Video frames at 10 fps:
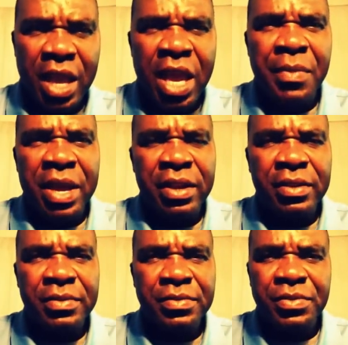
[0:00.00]
Amen.
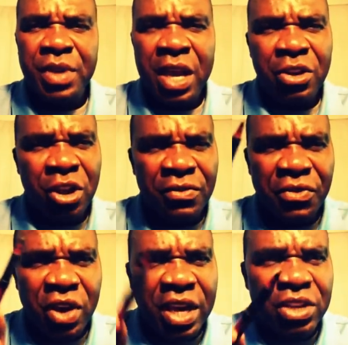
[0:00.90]
And don't
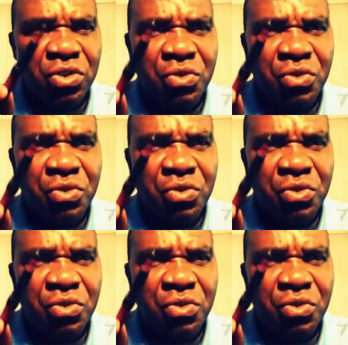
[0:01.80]
forget